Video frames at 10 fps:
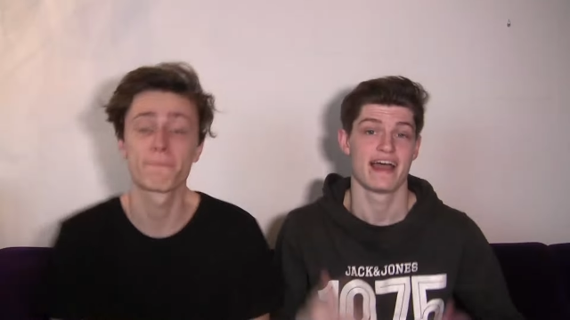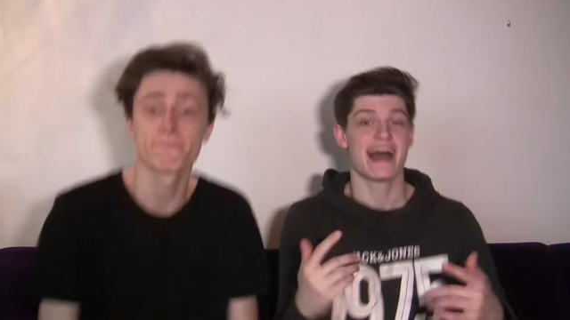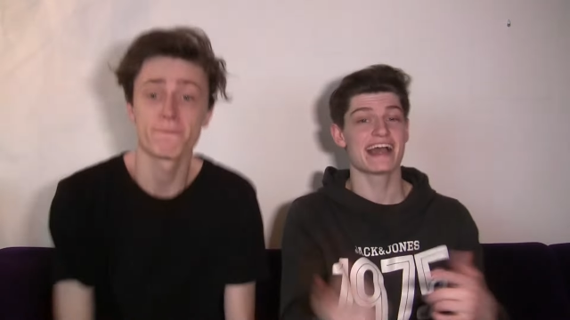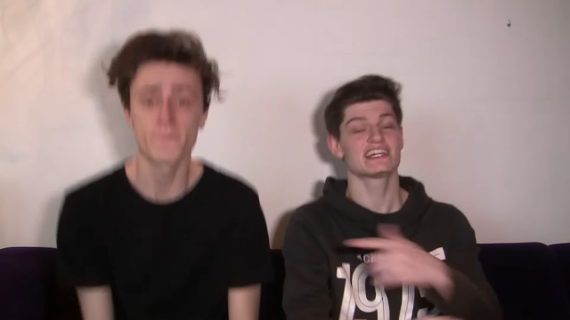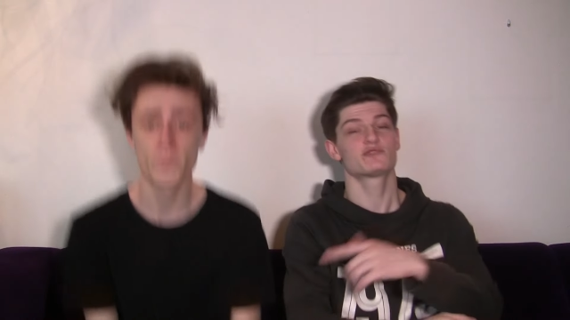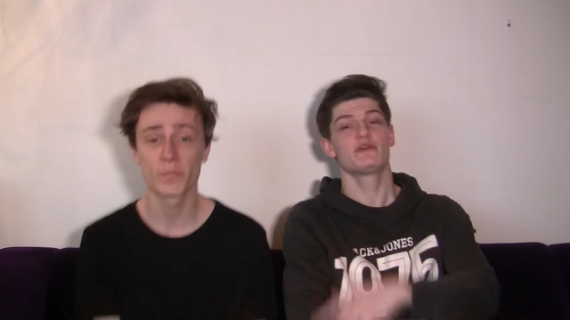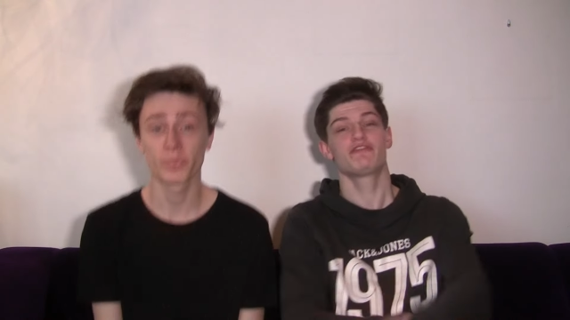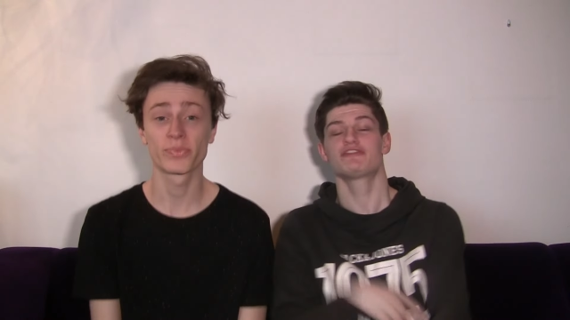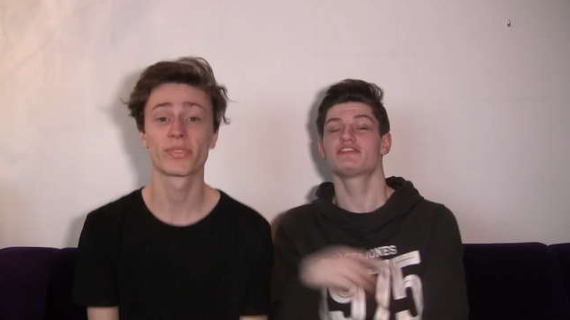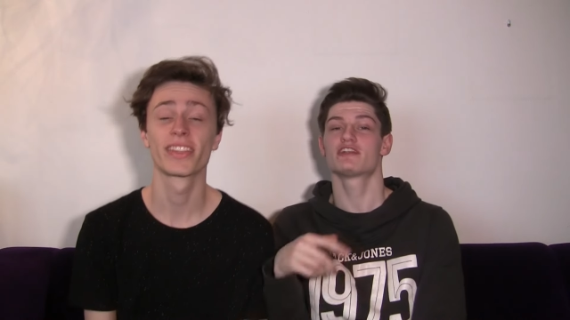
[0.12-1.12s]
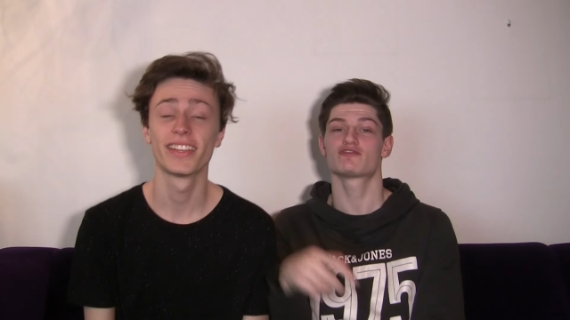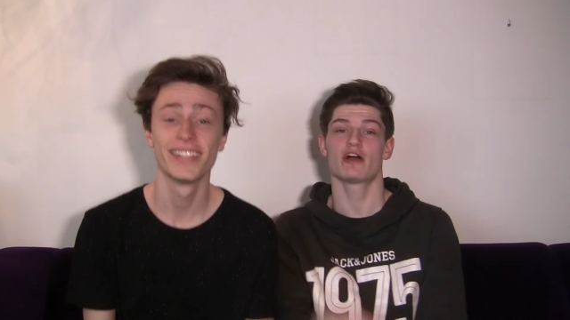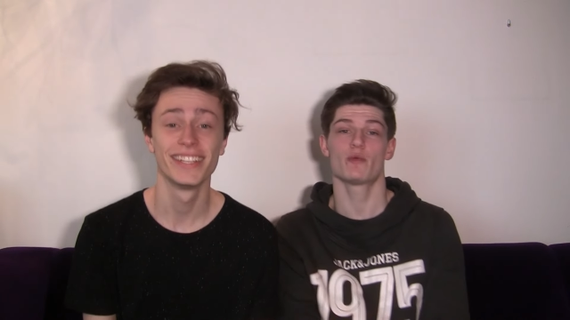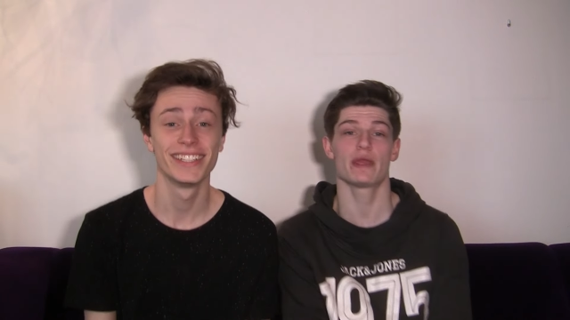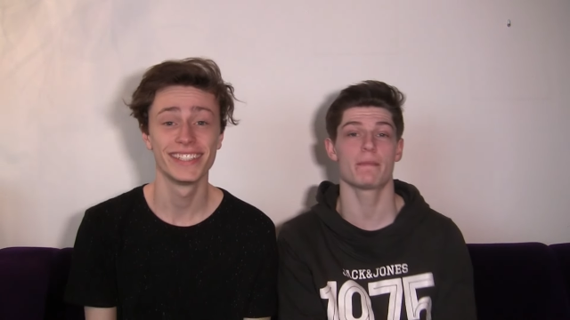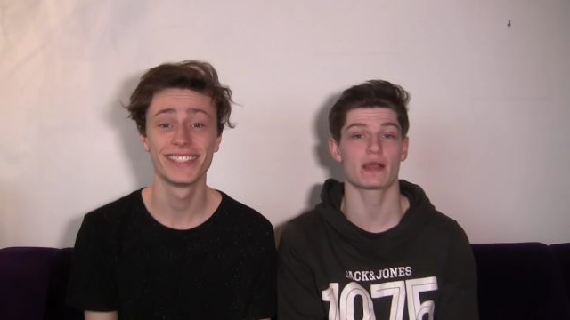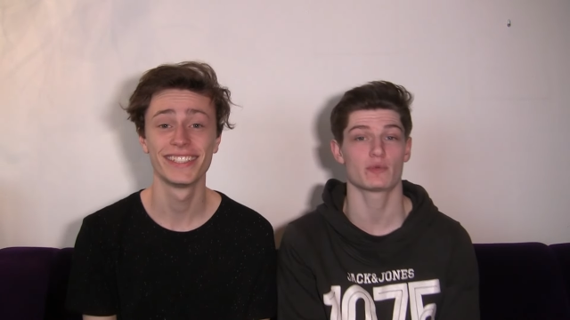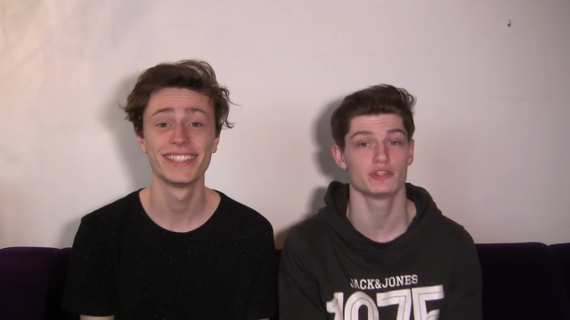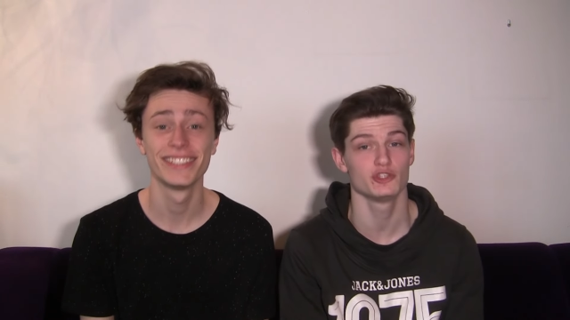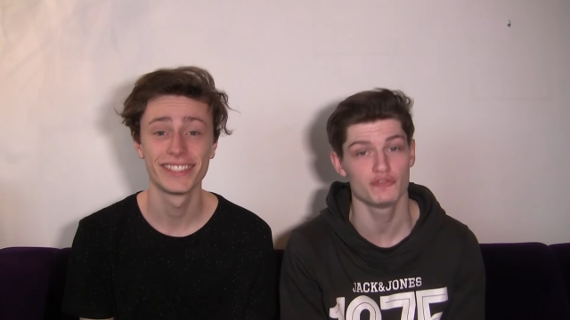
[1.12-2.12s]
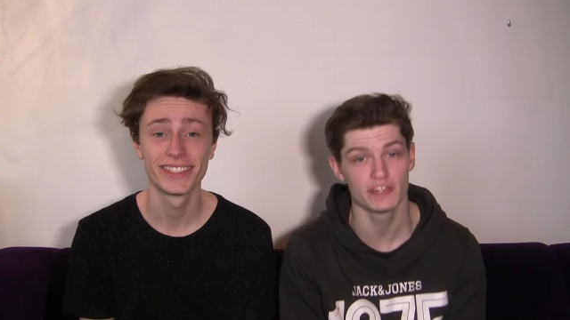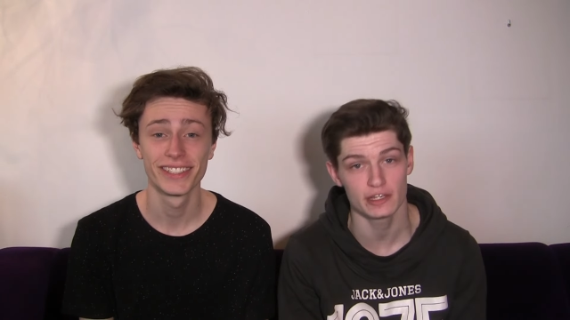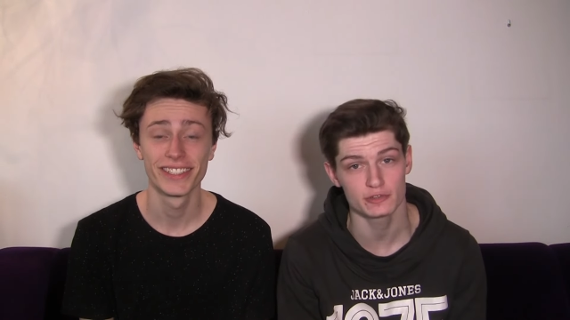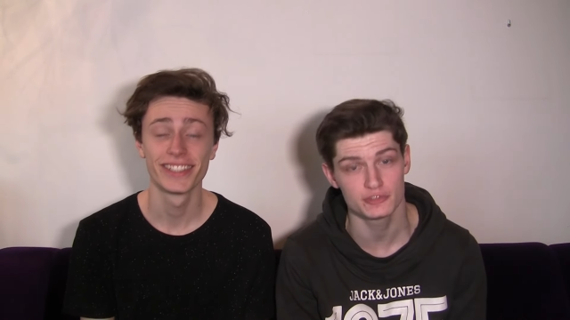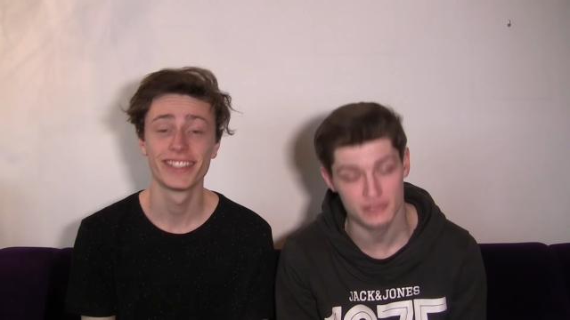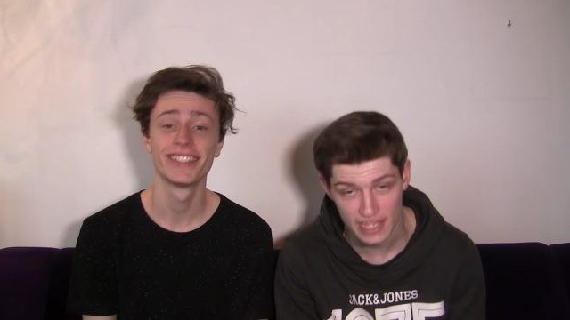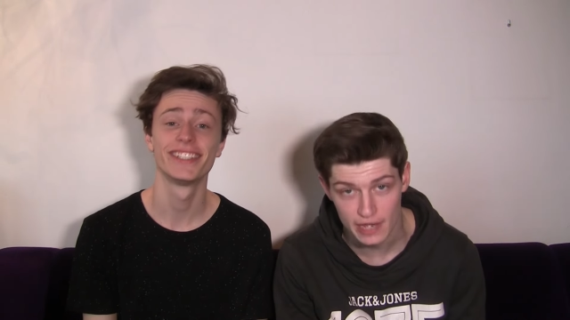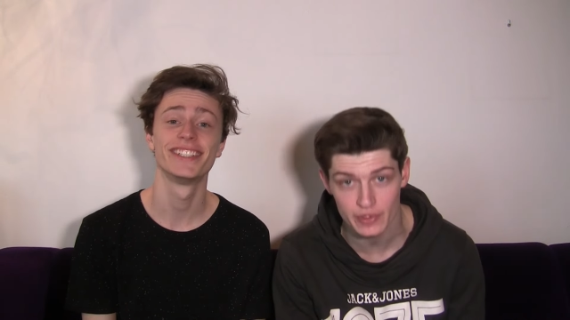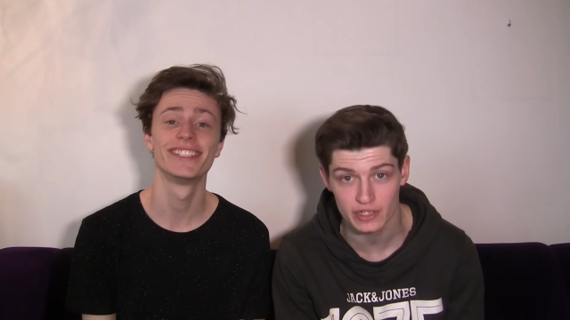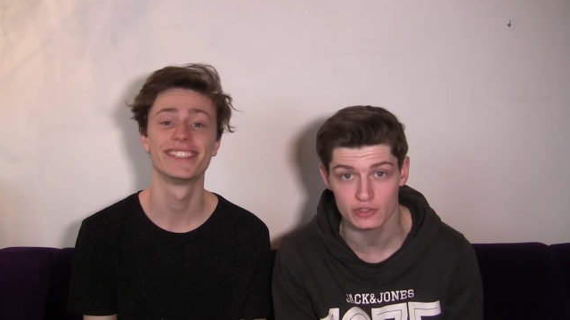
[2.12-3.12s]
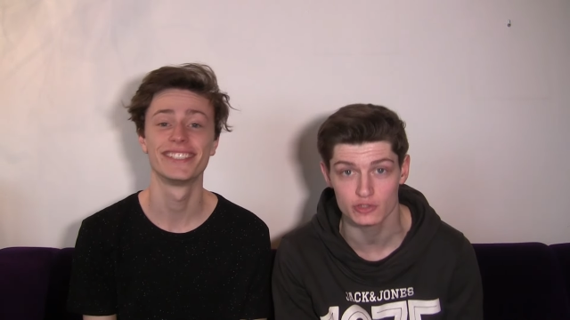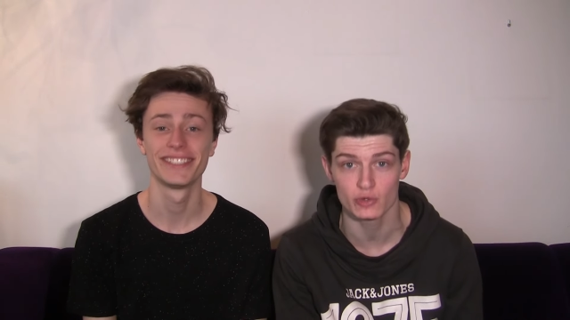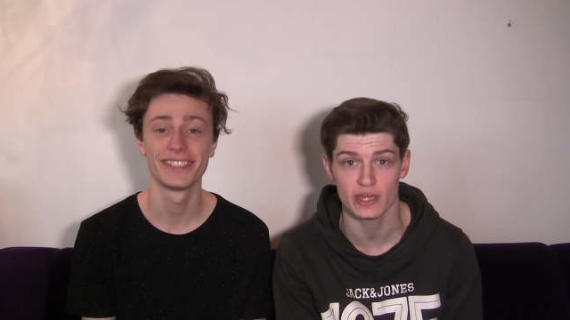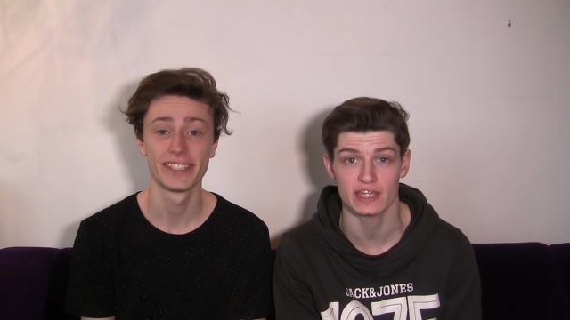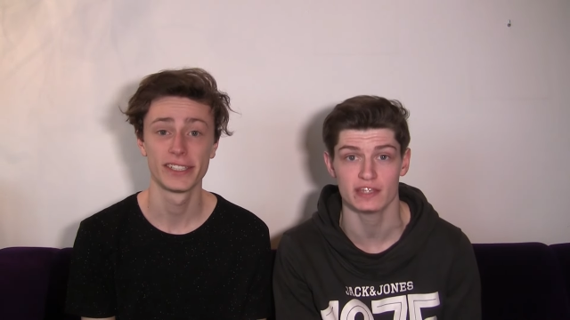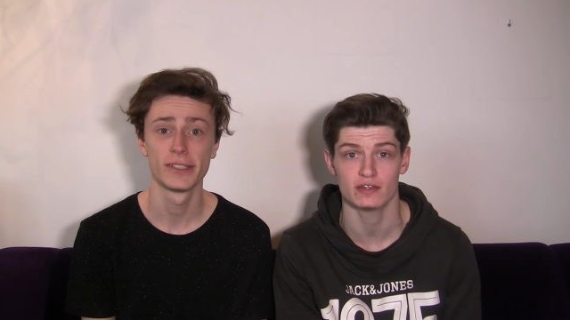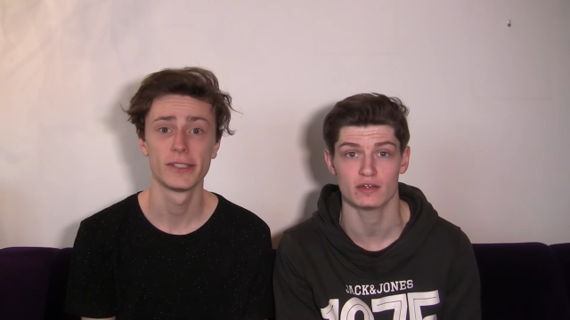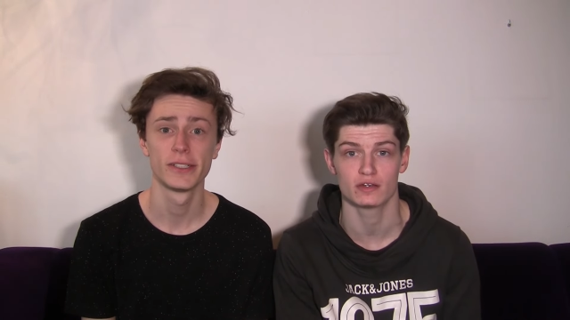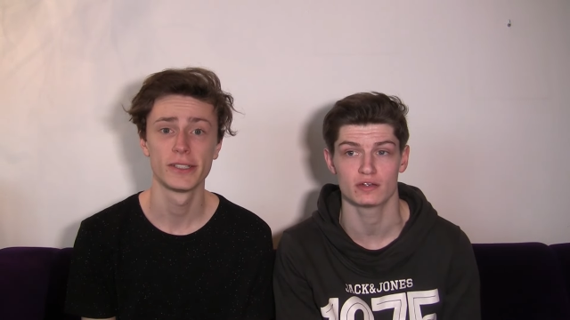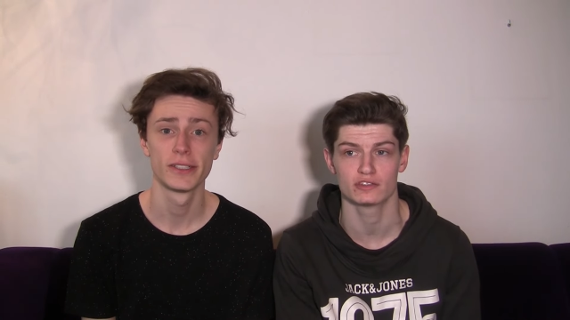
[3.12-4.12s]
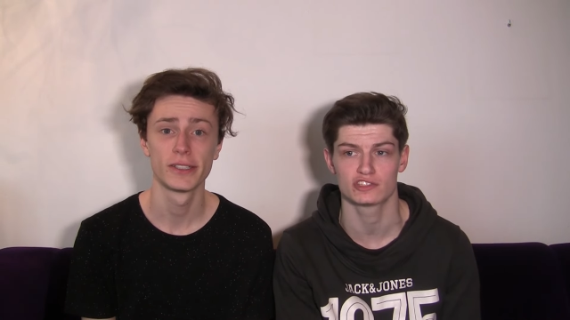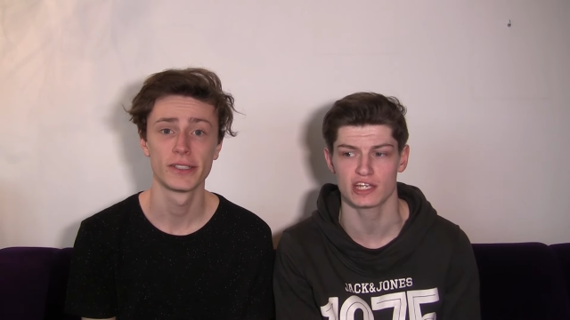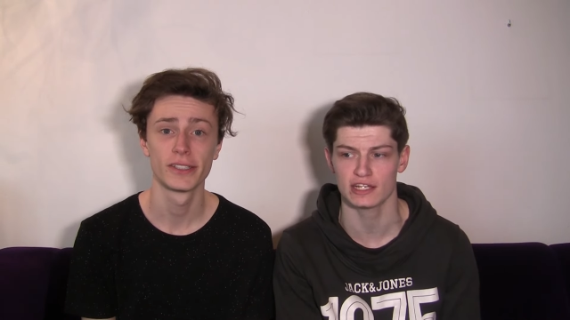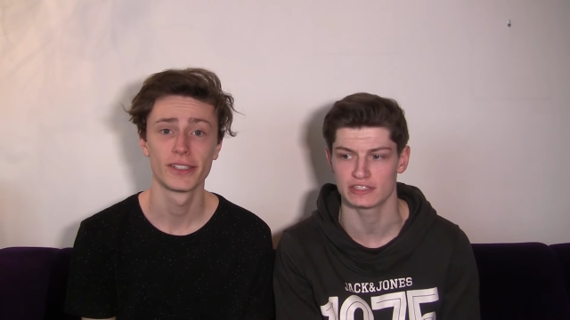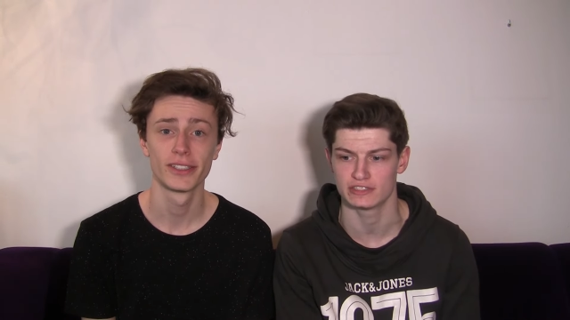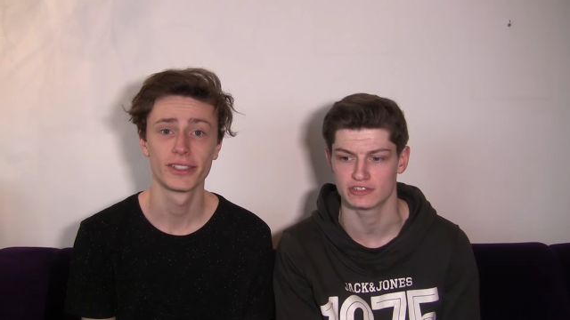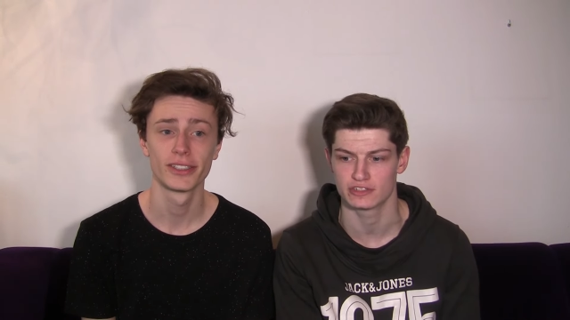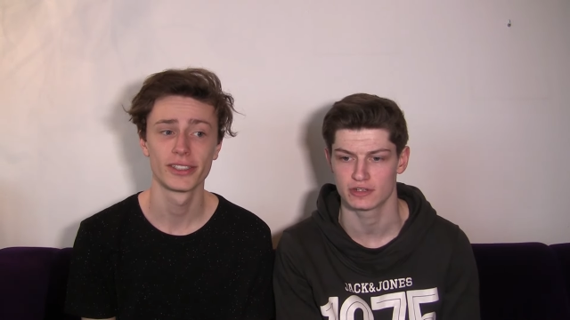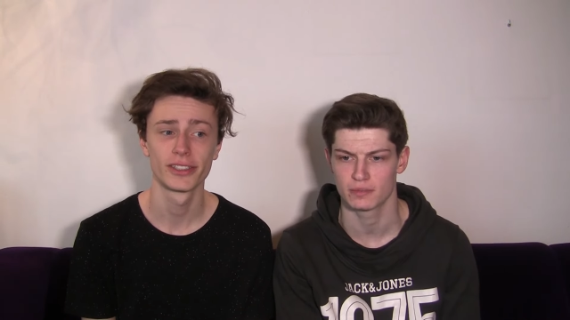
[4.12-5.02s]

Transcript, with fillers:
Speaker 1: Hi guys, we're fifteen Underground, we're back with a new video. Today we're going to do a challenge.